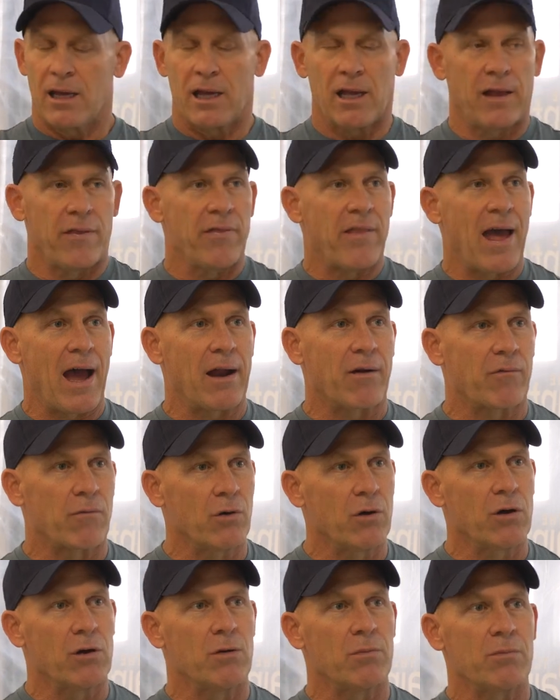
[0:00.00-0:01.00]
in that
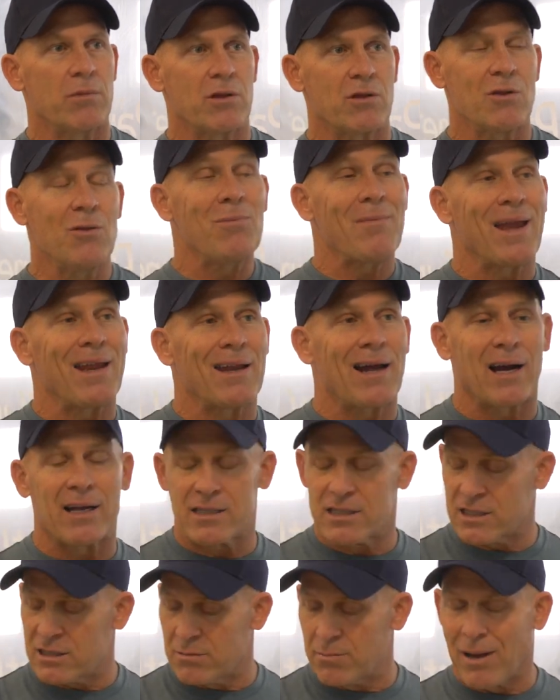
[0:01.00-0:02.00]
room, you may not
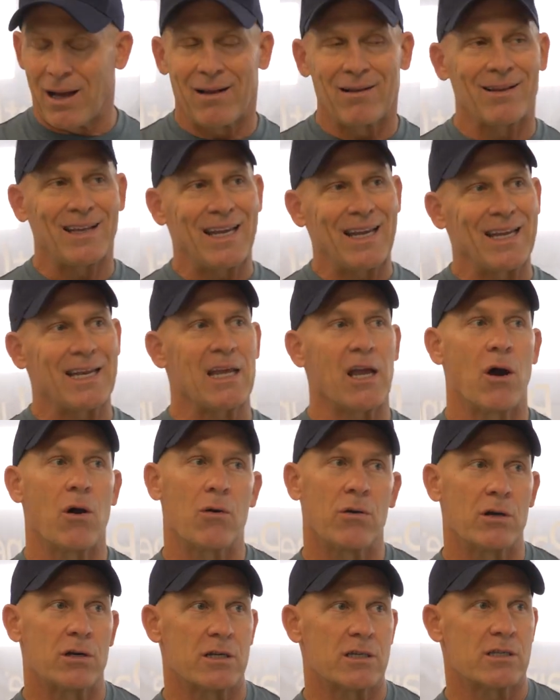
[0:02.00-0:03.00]
smell any
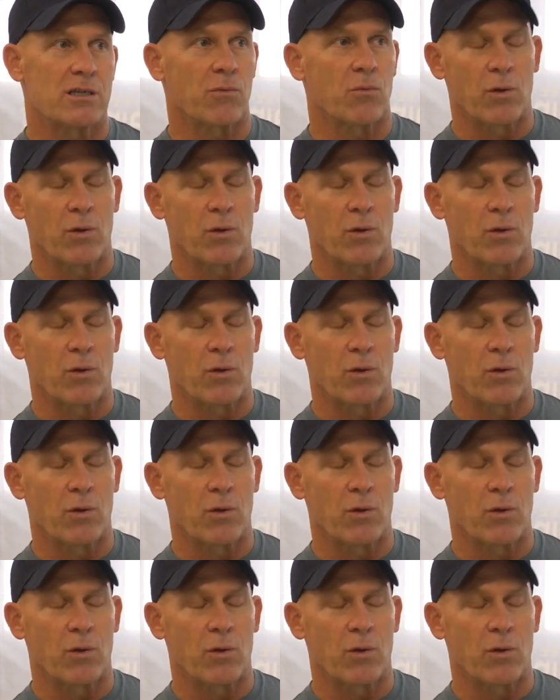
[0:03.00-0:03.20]
odors.